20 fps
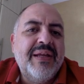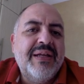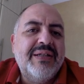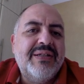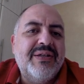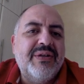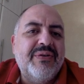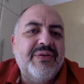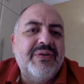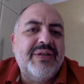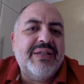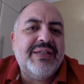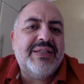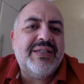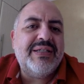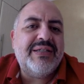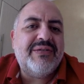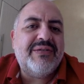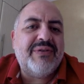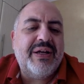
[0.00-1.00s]
So this
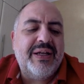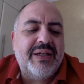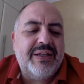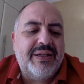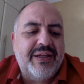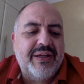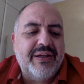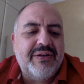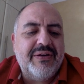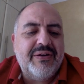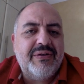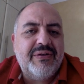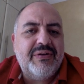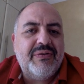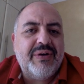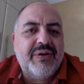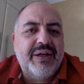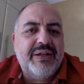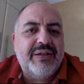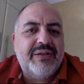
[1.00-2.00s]
is great. The other
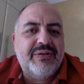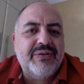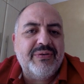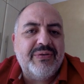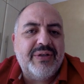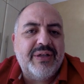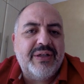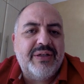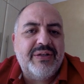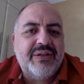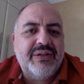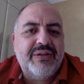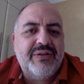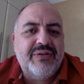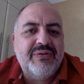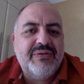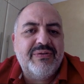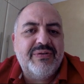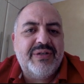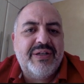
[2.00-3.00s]
great tool that you can
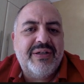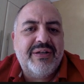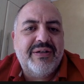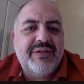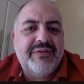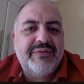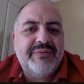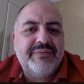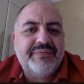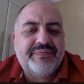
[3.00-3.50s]
use here